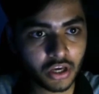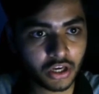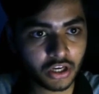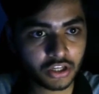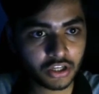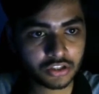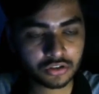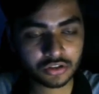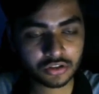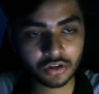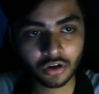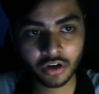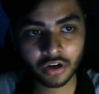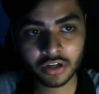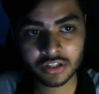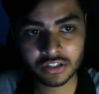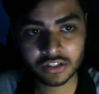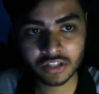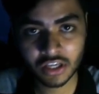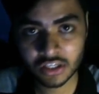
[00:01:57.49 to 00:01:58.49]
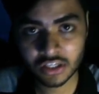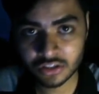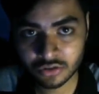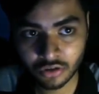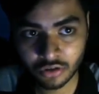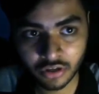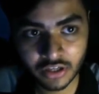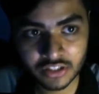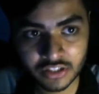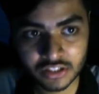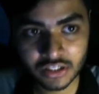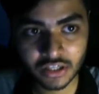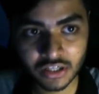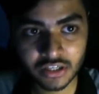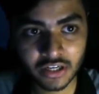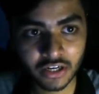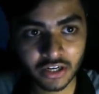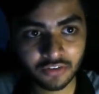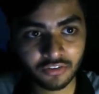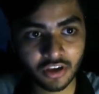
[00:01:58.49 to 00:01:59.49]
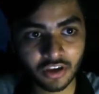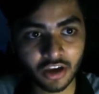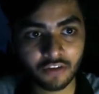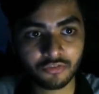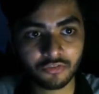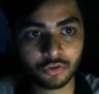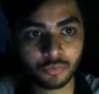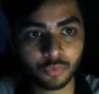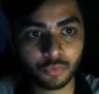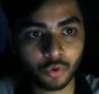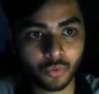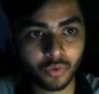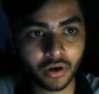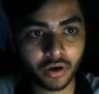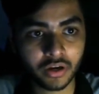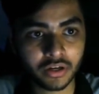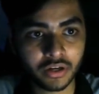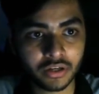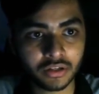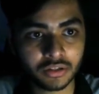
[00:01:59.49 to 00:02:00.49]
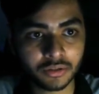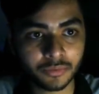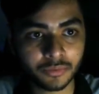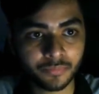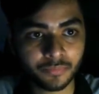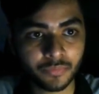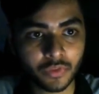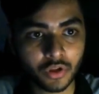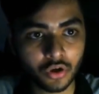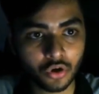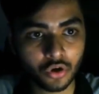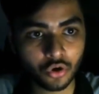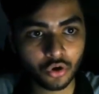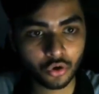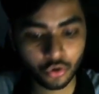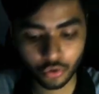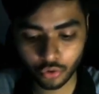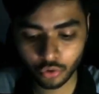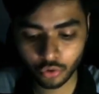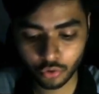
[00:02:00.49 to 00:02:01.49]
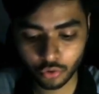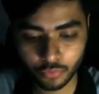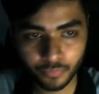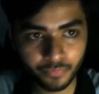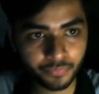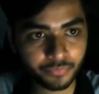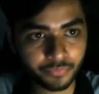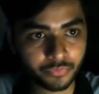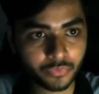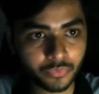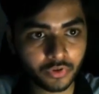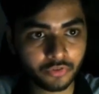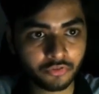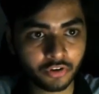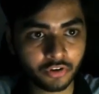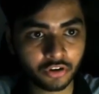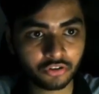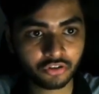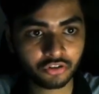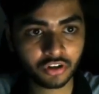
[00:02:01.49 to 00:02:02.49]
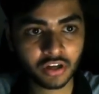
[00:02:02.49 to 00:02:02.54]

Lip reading: It's not necessary that we have to provide a home function,